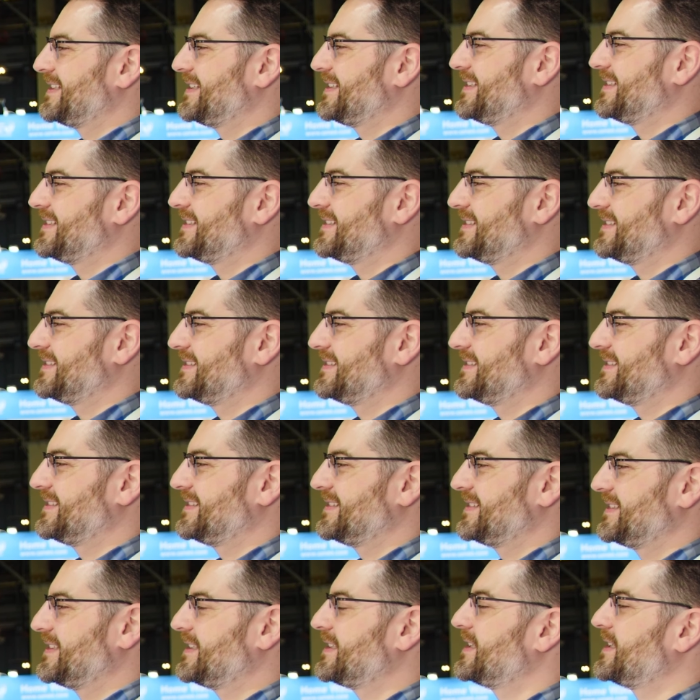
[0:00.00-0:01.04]

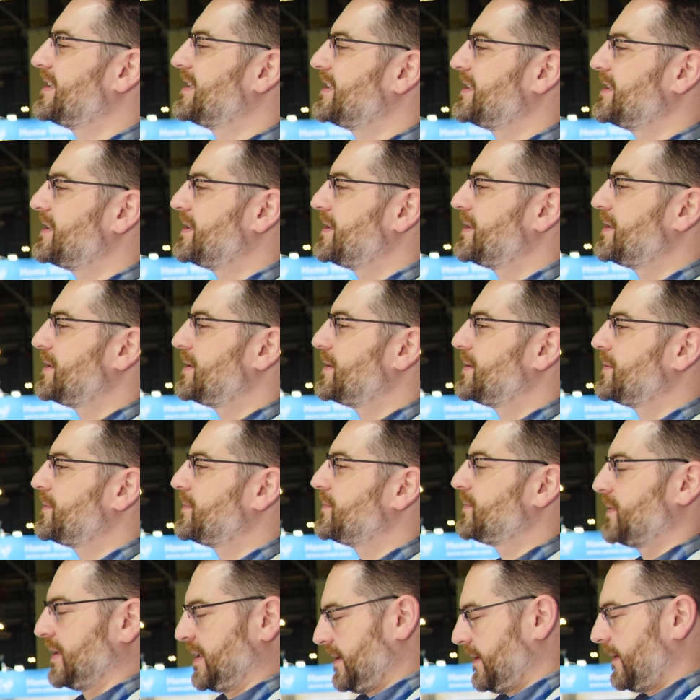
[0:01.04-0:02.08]

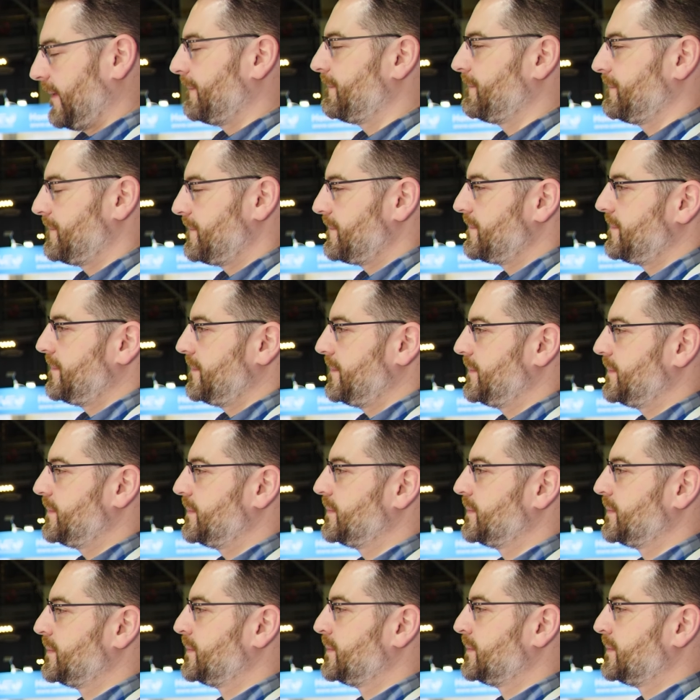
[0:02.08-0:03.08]
[no speech]